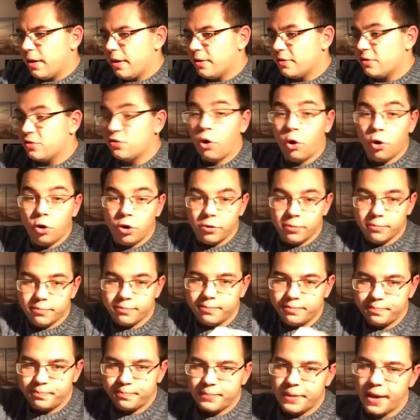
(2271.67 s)
Soul.
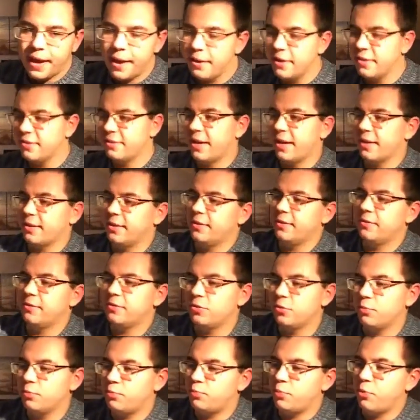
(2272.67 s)
Yeah, exactly.
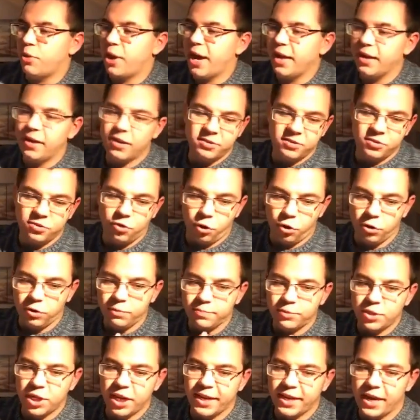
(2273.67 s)
So Prida Soul.
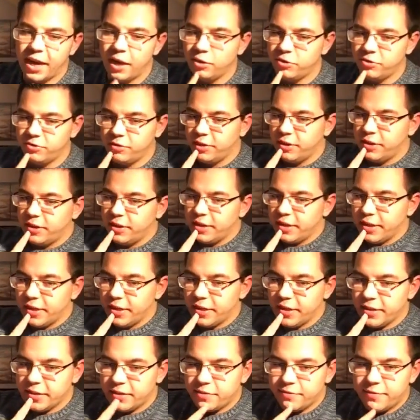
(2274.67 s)
Check it out.
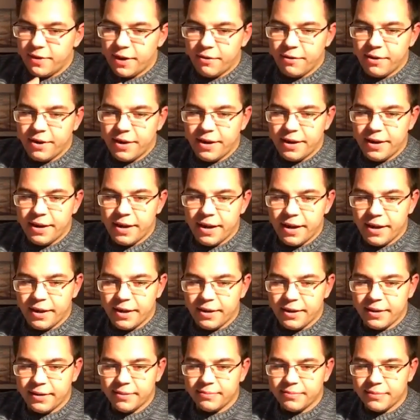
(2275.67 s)
It's very
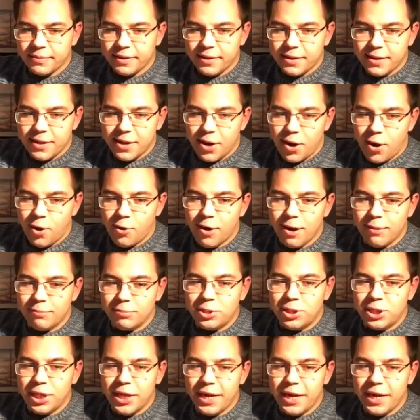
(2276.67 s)
OMG,